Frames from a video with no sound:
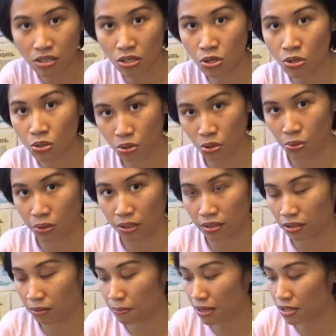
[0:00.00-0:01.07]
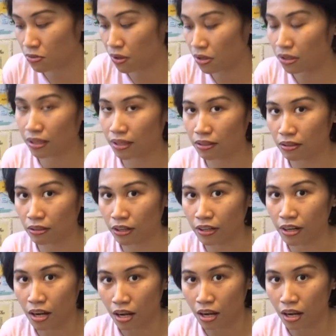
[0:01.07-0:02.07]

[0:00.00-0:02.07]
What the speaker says: you know, and the best way you can learn